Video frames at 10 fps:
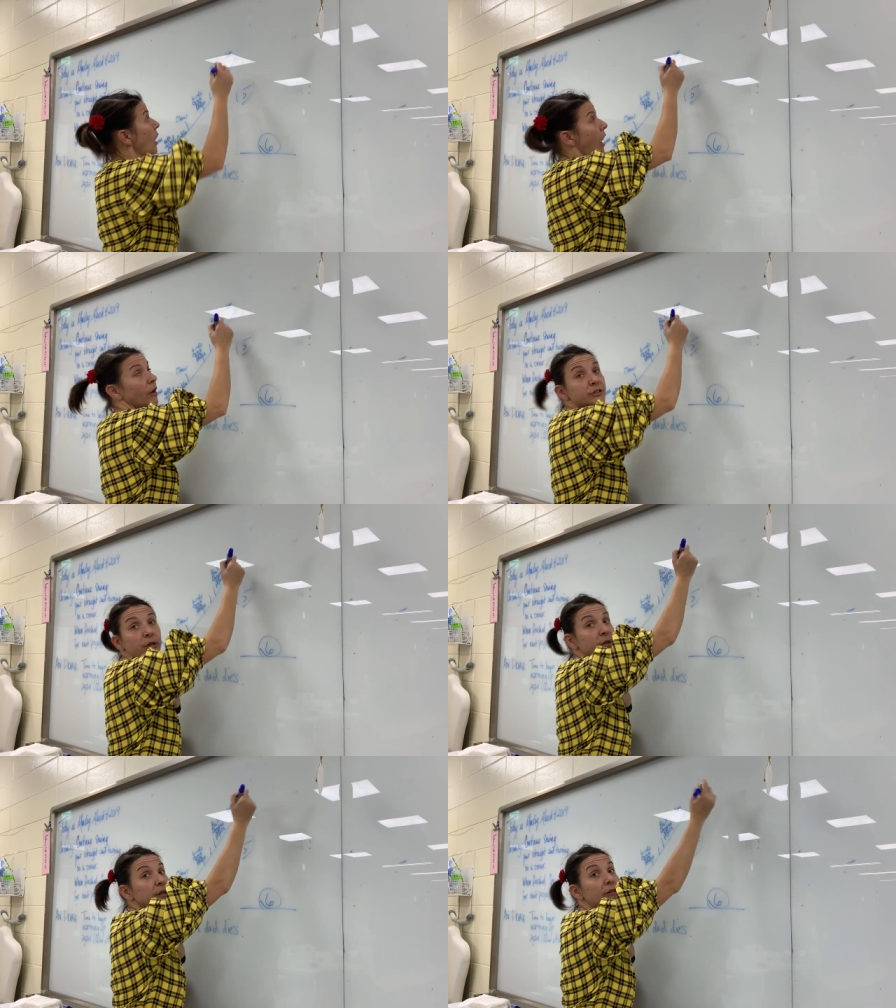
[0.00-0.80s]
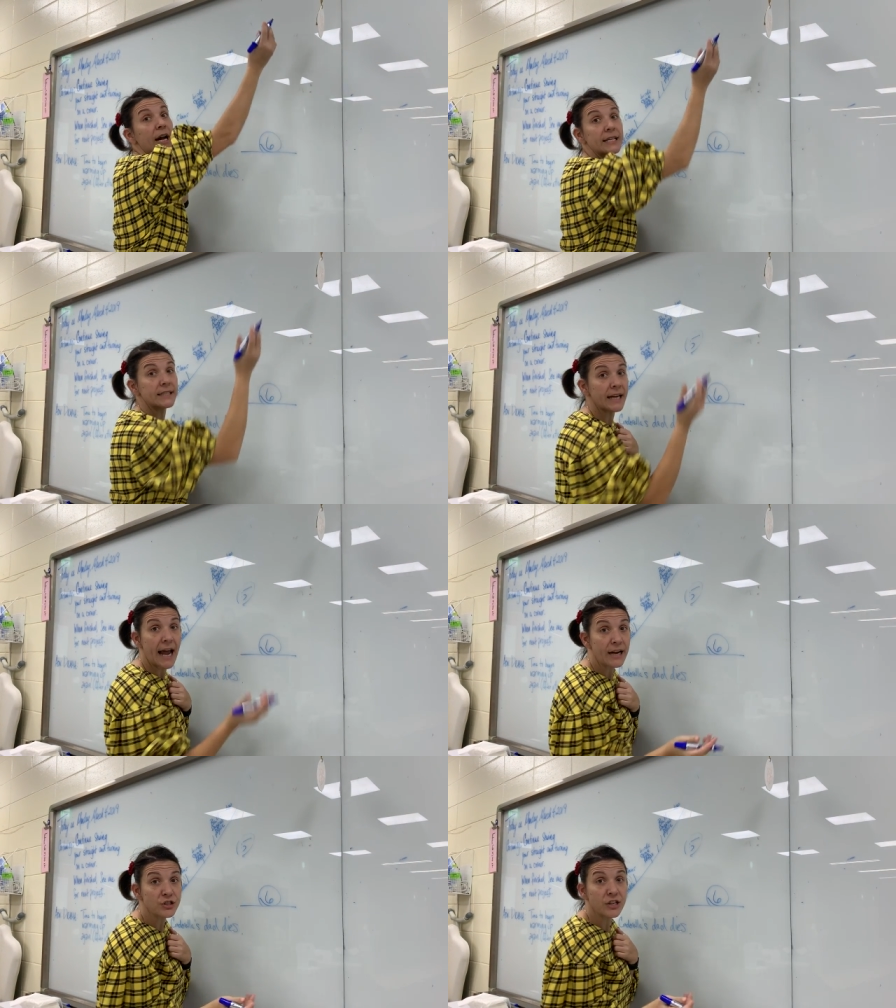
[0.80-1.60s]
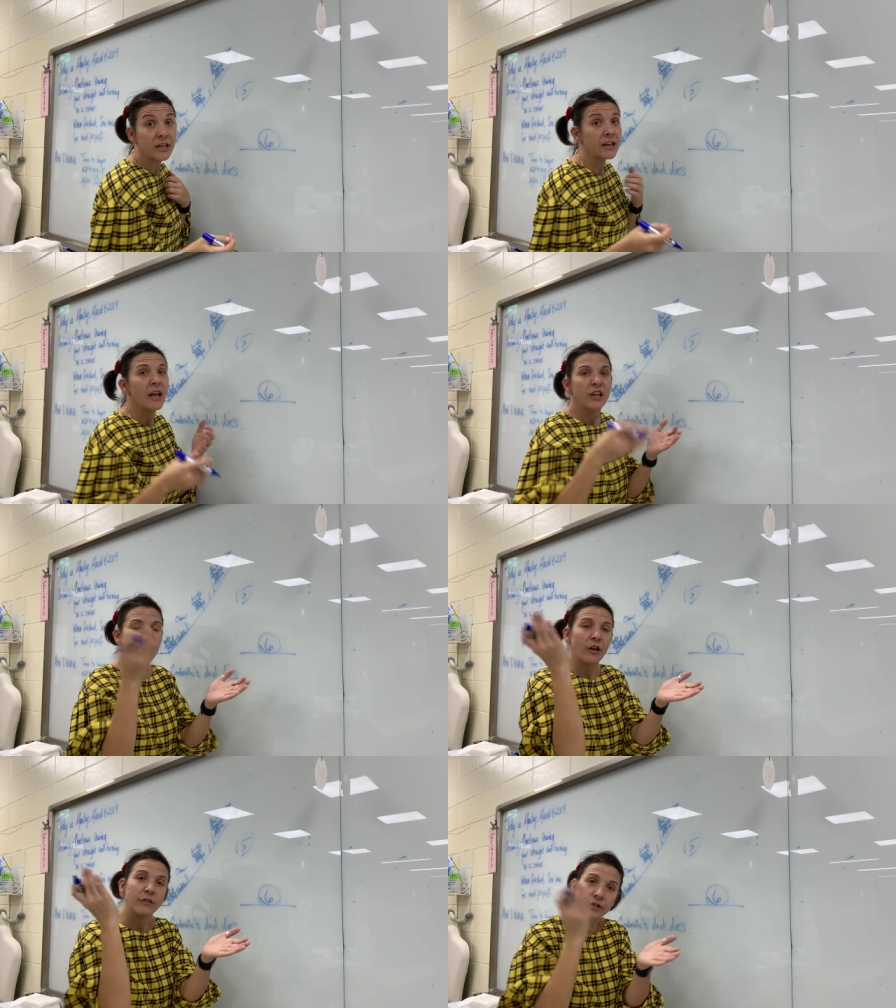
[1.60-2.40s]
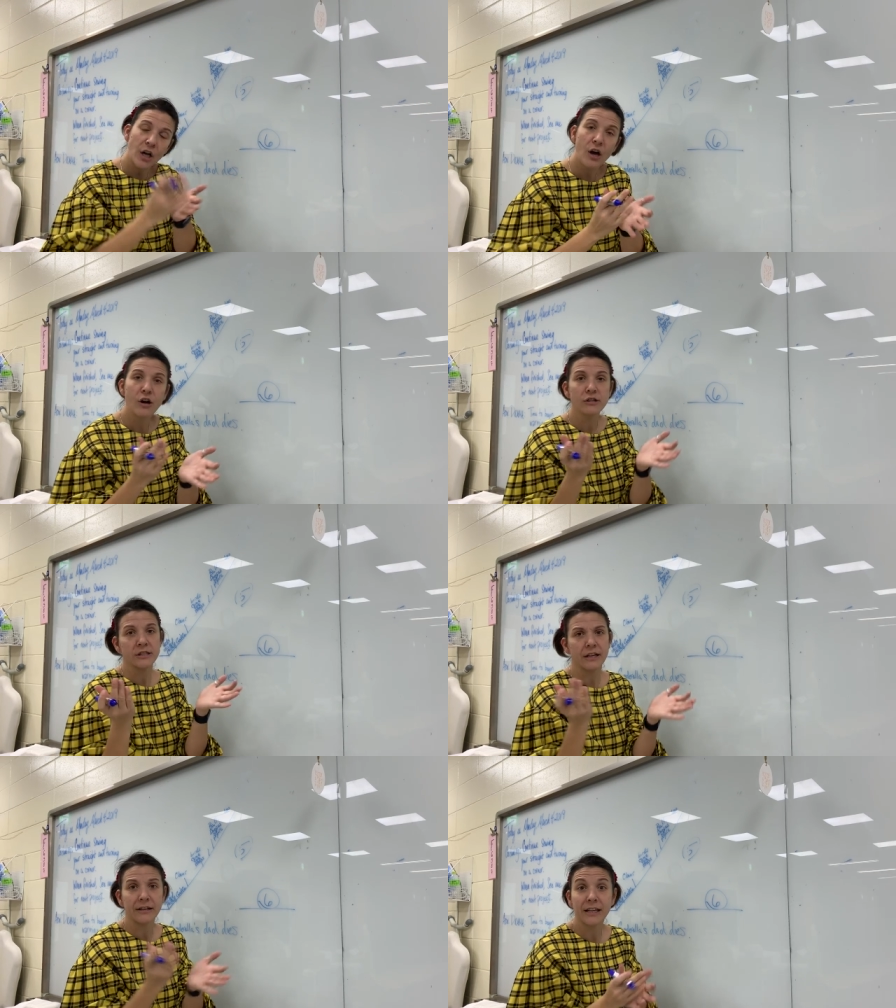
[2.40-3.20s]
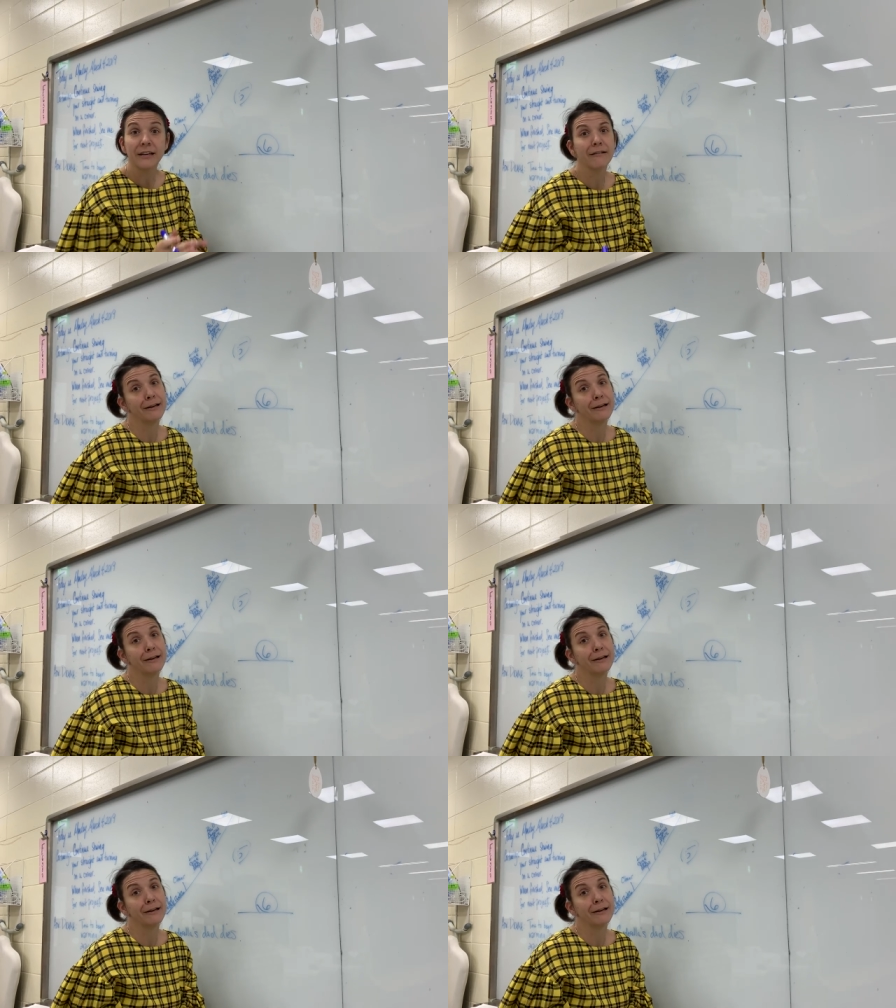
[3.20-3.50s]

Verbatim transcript: also in the rising action, you know, their toes and their heel.